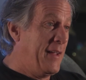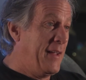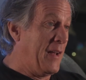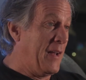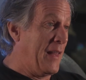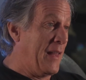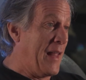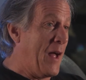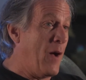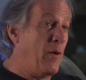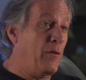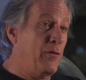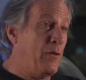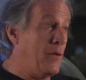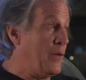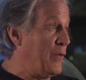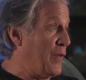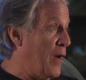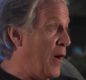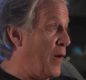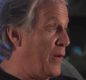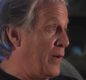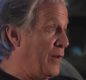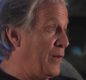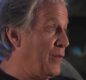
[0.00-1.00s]
It allows
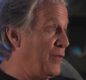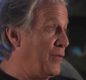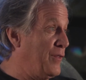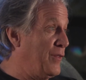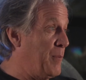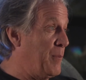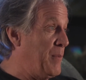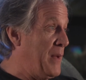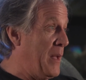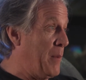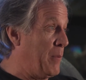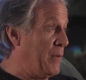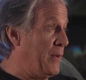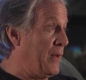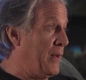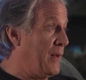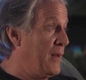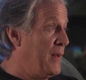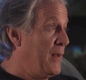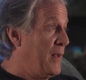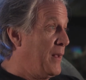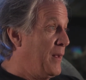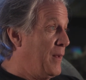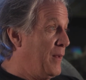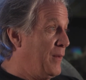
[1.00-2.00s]
those artists to be able to
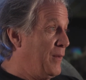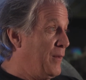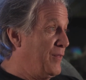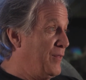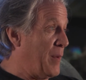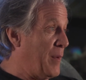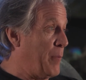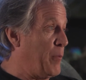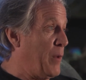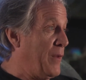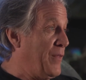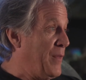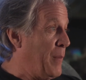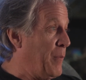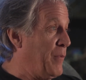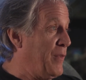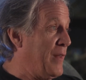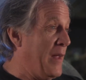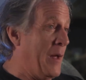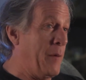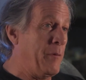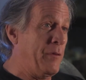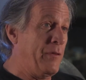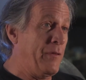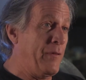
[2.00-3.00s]
separate
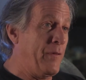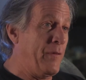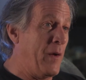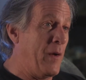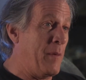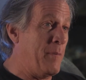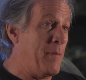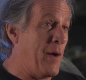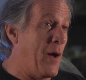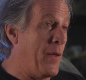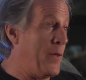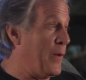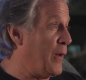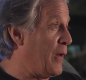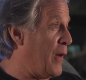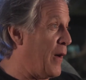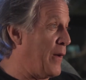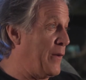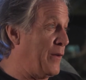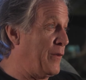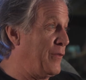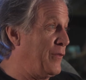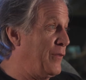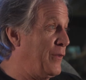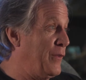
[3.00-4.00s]
themselves from other
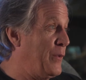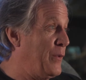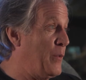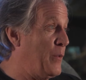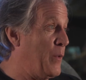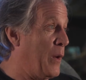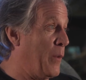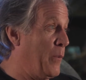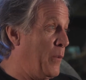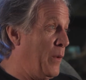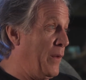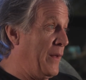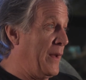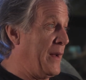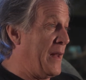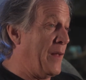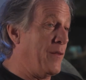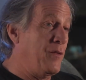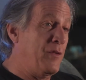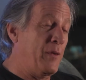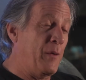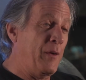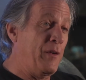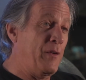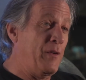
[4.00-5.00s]
artists who are really
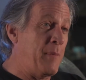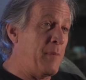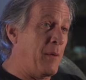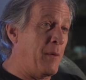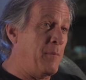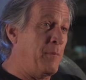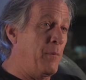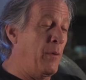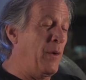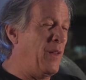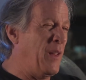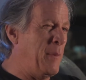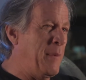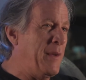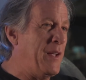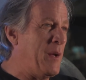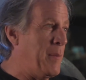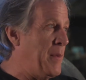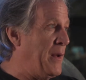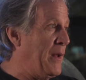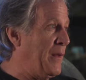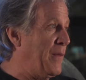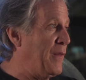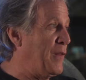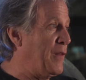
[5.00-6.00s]
not serious about really
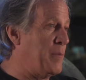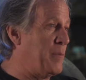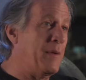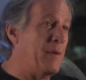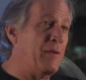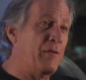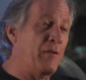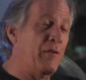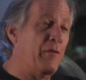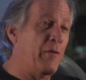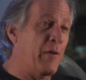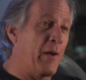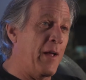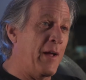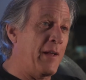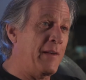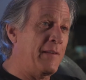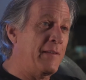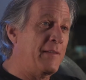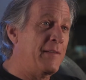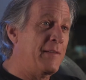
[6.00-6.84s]
becoming into this business or not.